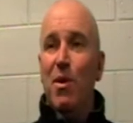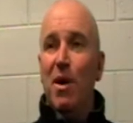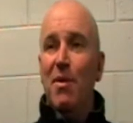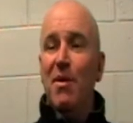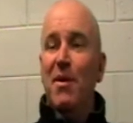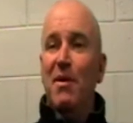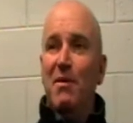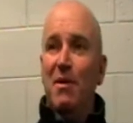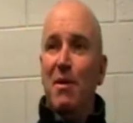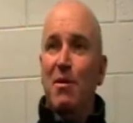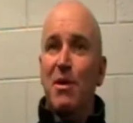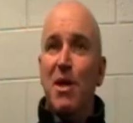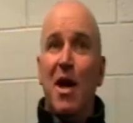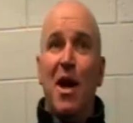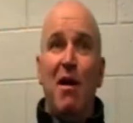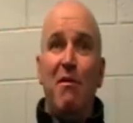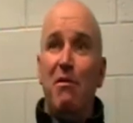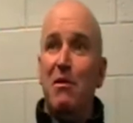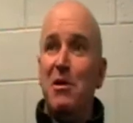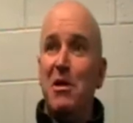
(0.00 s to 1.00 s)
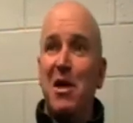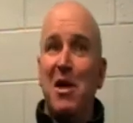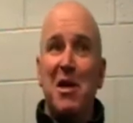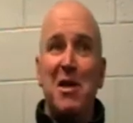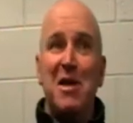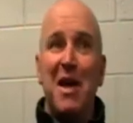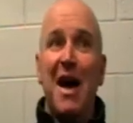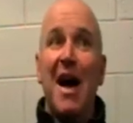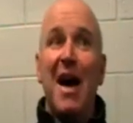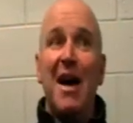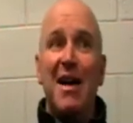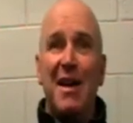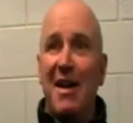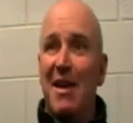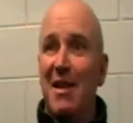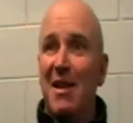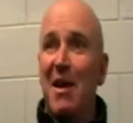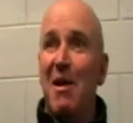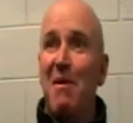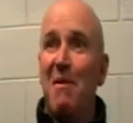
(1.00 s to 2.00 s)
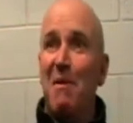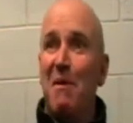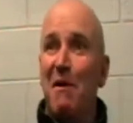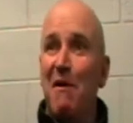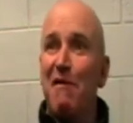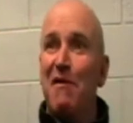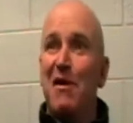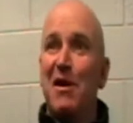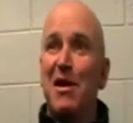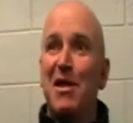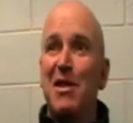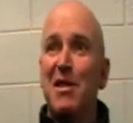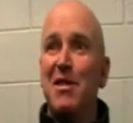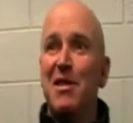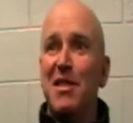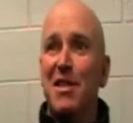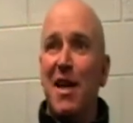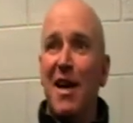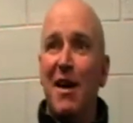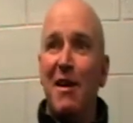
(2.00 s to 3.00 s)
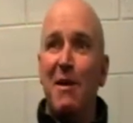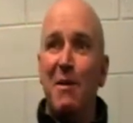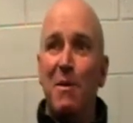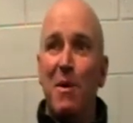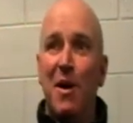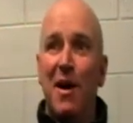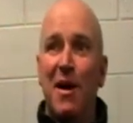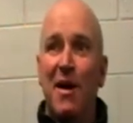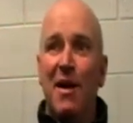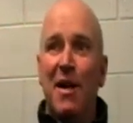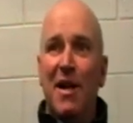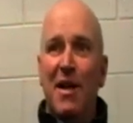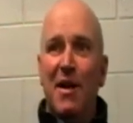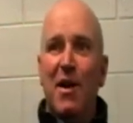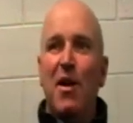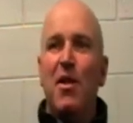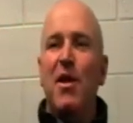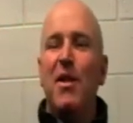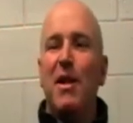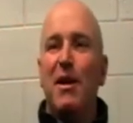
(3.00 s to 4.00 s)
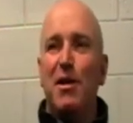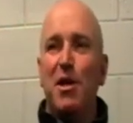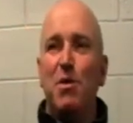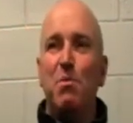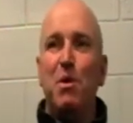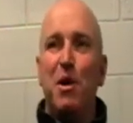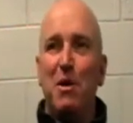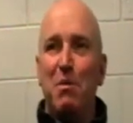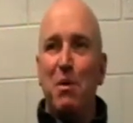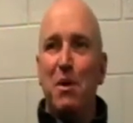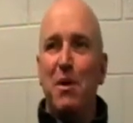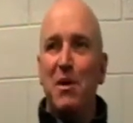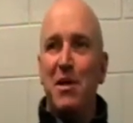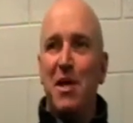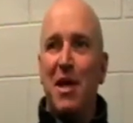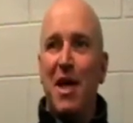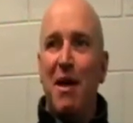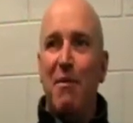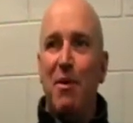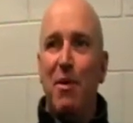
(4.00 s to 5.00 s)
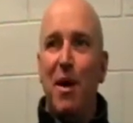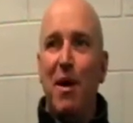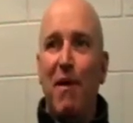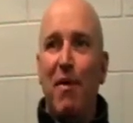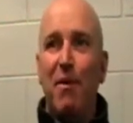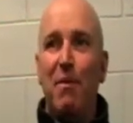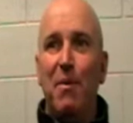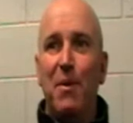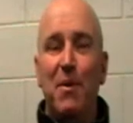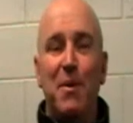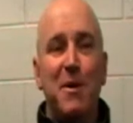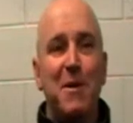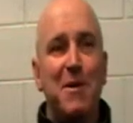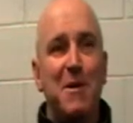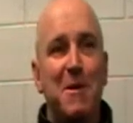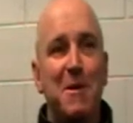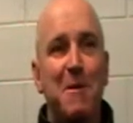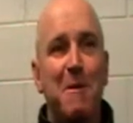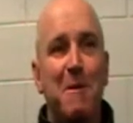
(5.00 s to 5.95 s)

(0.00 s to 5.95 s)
one, that it was over. It was nearly dark out there when we were finishing, so I think they're just pretty pleased to come away with the points.